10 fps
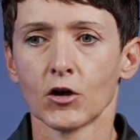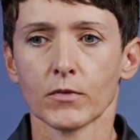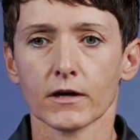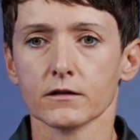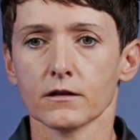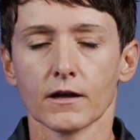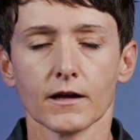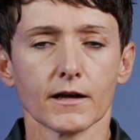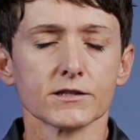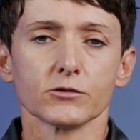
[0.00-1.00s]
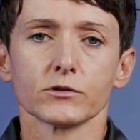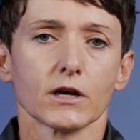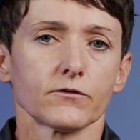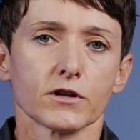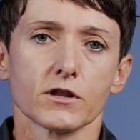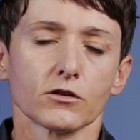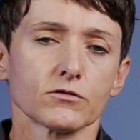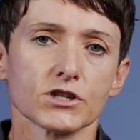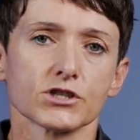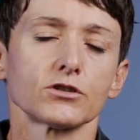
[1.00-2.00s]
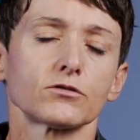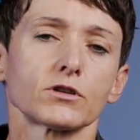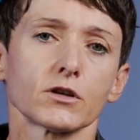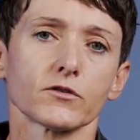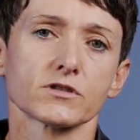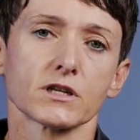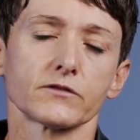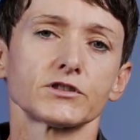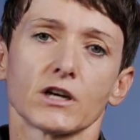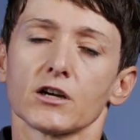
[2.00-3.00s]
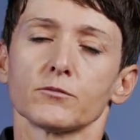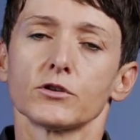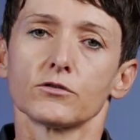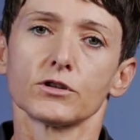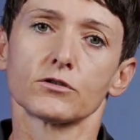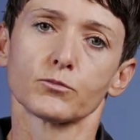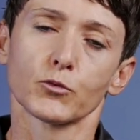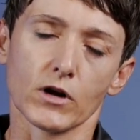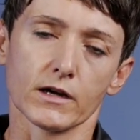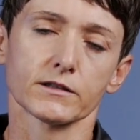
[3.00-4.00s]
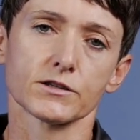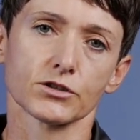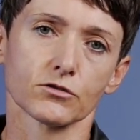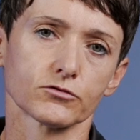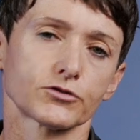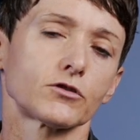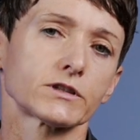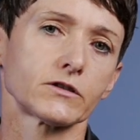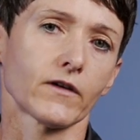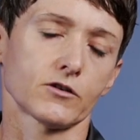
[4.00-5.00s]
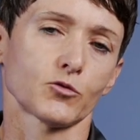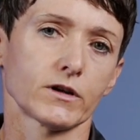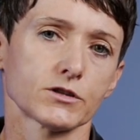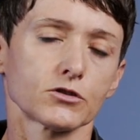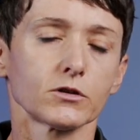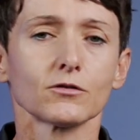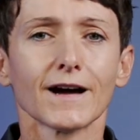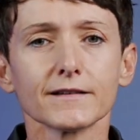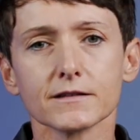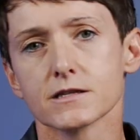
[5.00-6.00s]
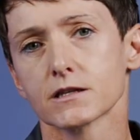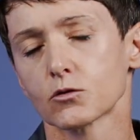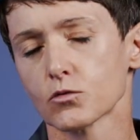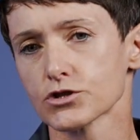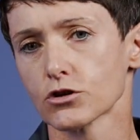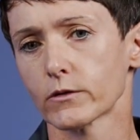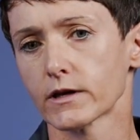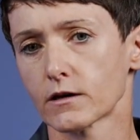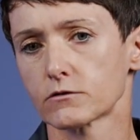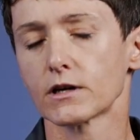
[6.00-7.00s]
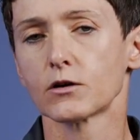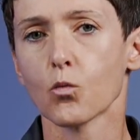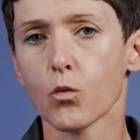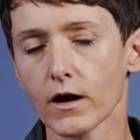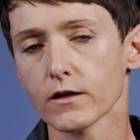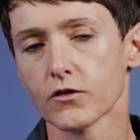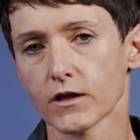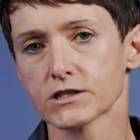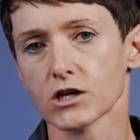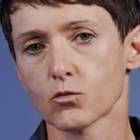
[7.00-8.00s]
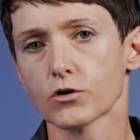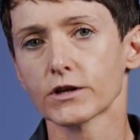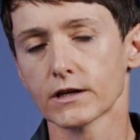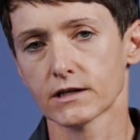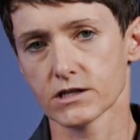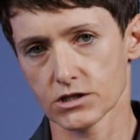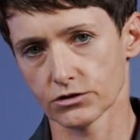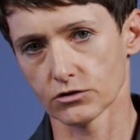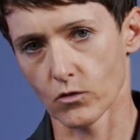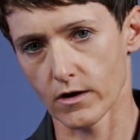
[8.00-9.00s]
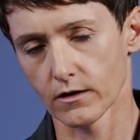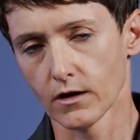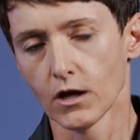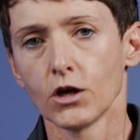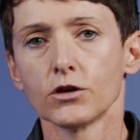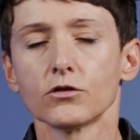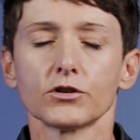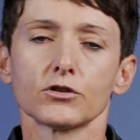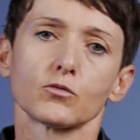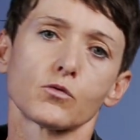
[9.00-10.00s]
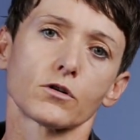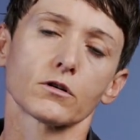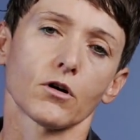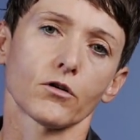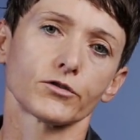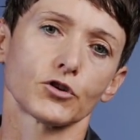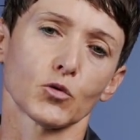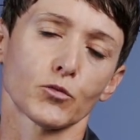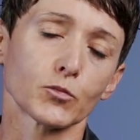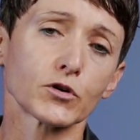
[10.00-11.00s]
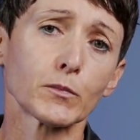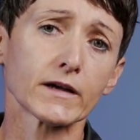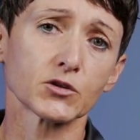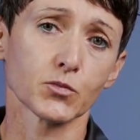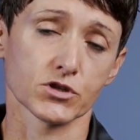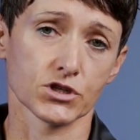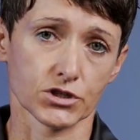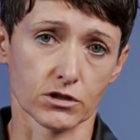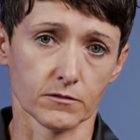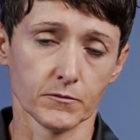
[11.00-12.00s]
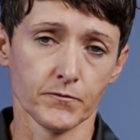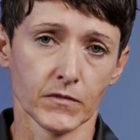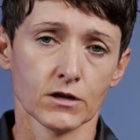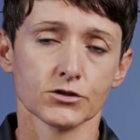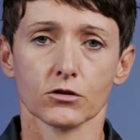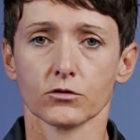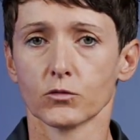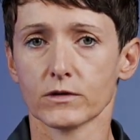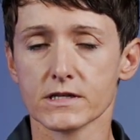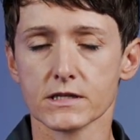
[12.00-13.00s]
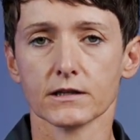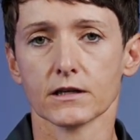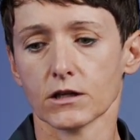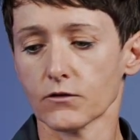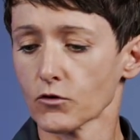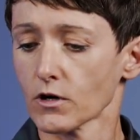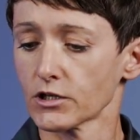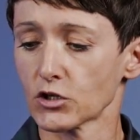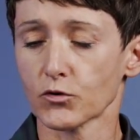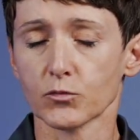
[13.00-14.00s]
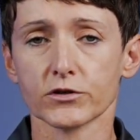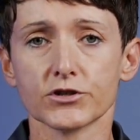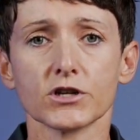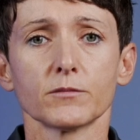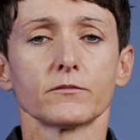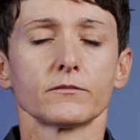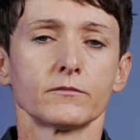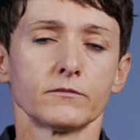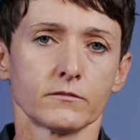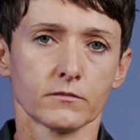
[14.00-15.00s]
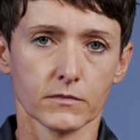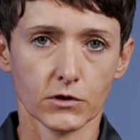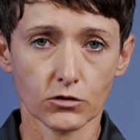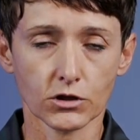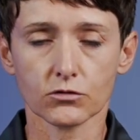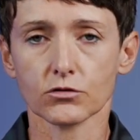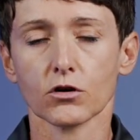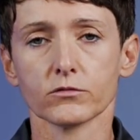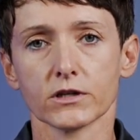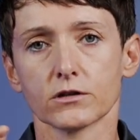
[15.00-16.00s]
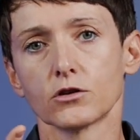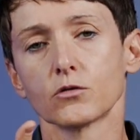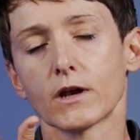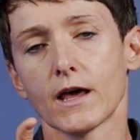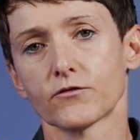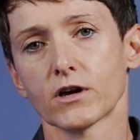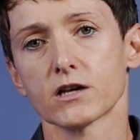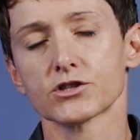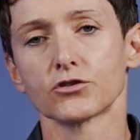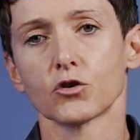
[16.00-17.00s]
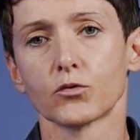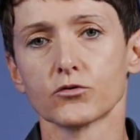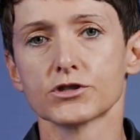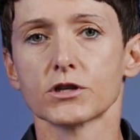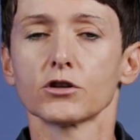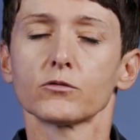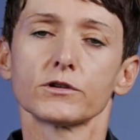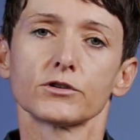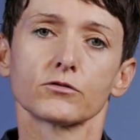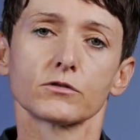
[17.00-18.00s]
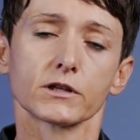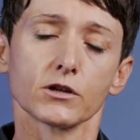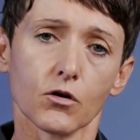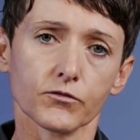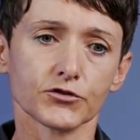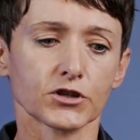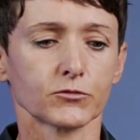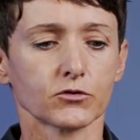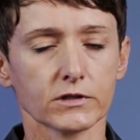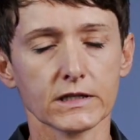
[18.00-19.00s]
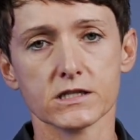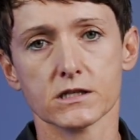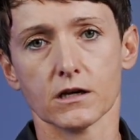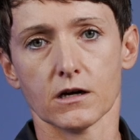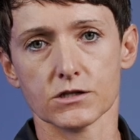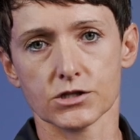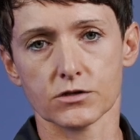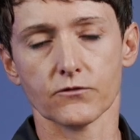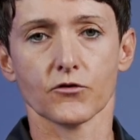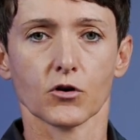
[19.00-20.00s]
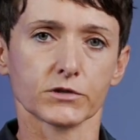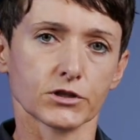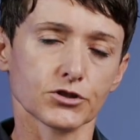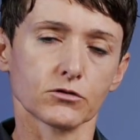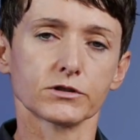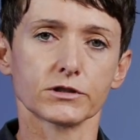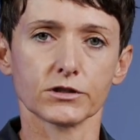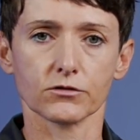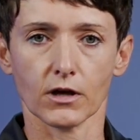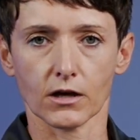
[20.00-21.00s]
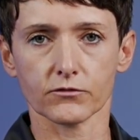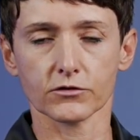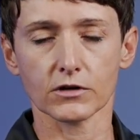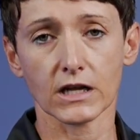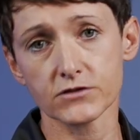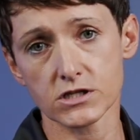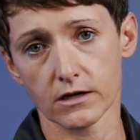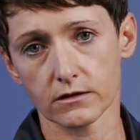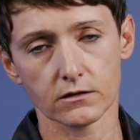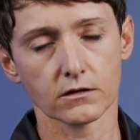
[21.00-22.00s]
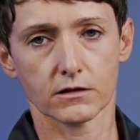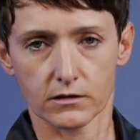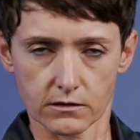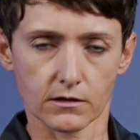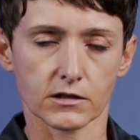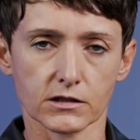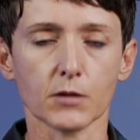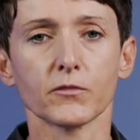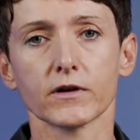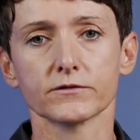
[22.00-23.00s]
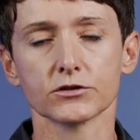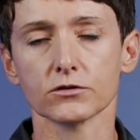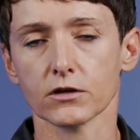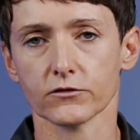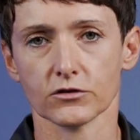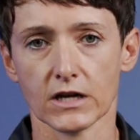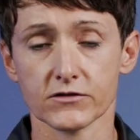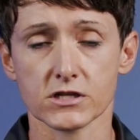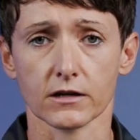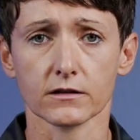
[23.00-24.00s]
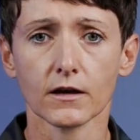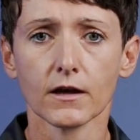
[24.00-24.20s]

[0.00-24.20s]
But as with everything, you just need to give yourself time. You need to practice in controlled environments. You need to understand what's going on and why things are working in a certain way. You need to work on your proper body position. So you will see that if you are in a proper trim, you need to know that you will have gas in your boots, then you will need to get off trim to release the gas from the shoulder that you have on your left side, the dump valve that you have on your left side.